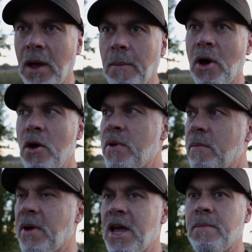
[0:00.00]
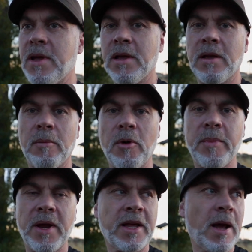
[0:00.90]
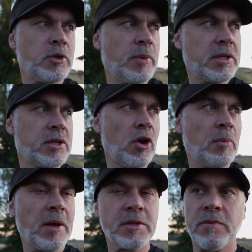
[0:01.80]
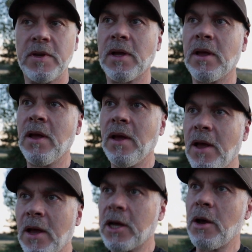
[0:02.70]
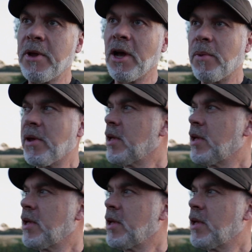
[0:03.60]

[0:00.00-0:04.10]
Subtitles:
I'm hoping maybe I might be able to capture a bit of time lapse of it coming up.